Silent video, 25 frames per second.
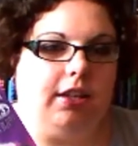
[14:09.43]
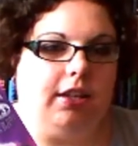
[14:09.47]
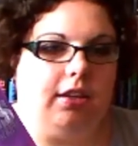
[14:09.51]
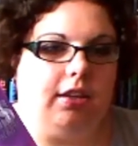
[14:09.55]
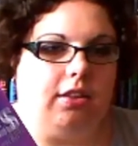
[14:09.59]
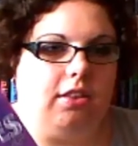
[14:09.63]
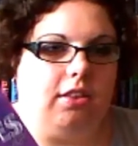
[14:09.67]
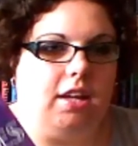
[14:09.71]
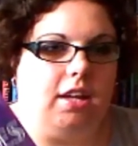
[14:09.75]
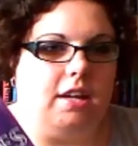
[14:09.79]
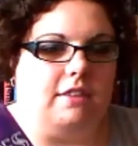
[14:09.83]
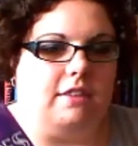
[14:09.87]
the
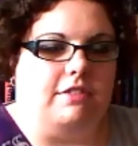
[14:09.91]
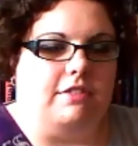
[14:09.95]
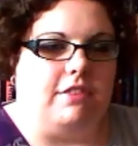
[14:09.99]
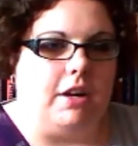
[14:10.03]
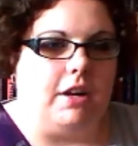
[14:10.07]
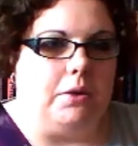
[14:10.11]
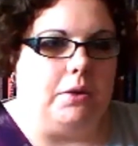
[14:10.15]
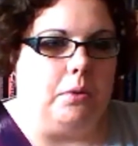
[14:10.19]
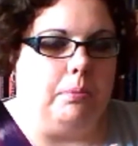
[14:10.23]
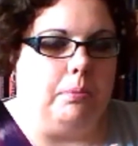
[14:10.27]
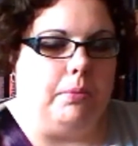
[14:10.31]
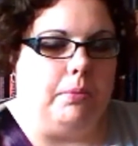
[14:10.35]
third and
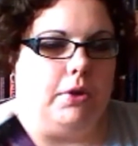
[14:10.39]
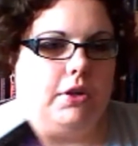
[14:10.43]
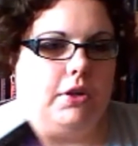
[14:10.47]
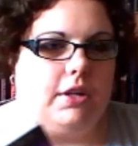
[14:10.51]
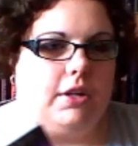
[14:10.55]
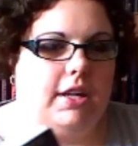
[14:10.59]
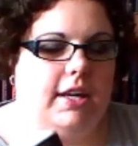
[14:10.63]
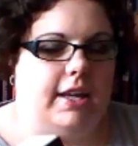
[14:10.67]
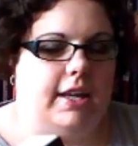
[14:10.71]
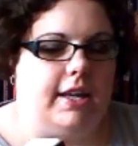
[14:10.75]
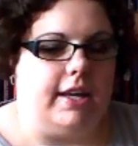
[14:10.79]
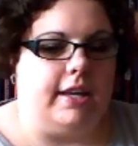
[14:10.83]
final book
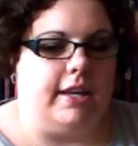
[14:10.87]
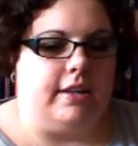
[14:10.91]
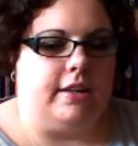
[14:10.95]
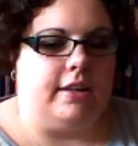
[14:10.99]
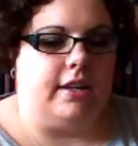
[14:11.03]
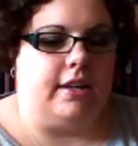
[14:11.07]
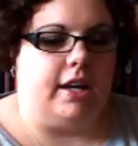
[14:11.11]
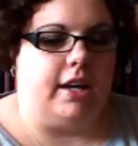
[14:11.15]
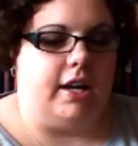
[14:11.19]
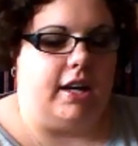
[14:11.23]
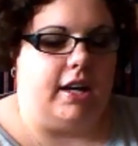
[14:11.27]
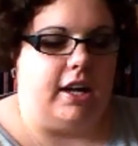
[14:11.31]
in
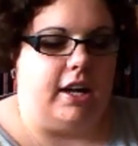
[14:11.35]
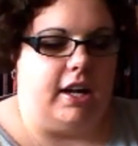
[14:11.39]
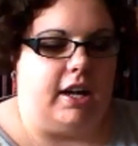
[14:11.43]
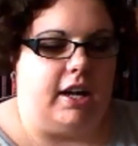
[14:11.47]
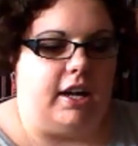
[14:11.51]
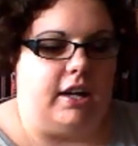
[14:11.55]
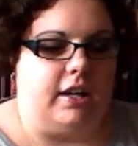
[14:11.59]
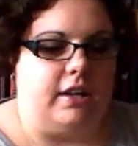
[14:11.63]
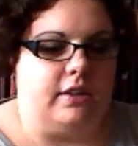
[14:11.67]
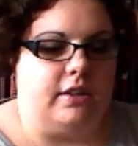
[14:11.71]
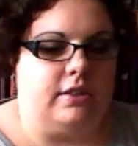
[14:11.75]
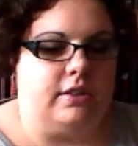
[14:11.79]
her